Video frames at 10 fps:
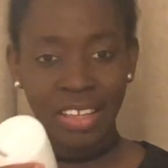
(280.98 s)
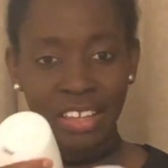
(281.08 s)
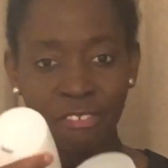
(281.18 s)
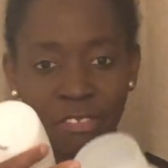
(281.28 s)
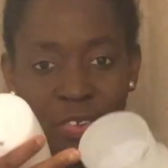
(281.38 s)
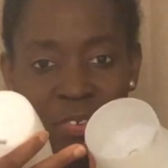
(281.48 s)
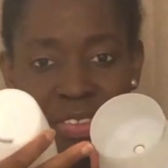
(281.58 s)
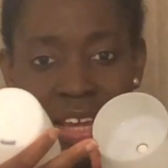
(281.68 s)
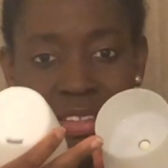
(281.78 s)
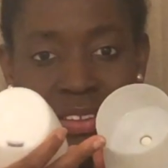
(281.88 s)
You fill
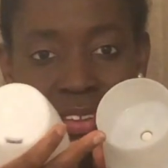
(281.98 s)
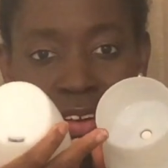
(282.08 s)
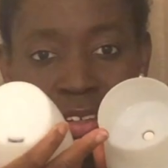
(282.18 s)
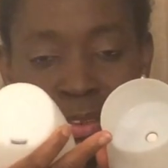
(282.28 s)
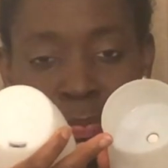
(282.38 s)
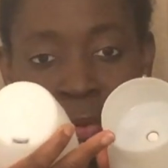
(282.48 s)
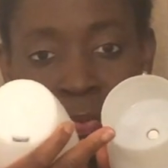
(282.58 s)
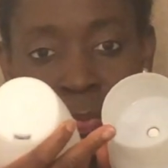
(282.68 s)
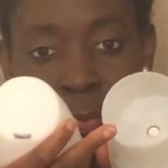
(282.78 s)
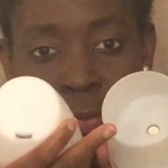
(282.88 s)
the inside bit
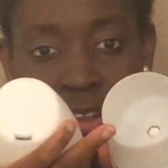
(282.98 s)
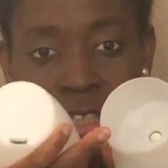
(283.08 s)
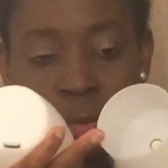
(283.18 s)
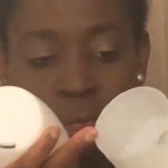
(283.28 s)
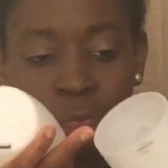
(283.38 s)
with water,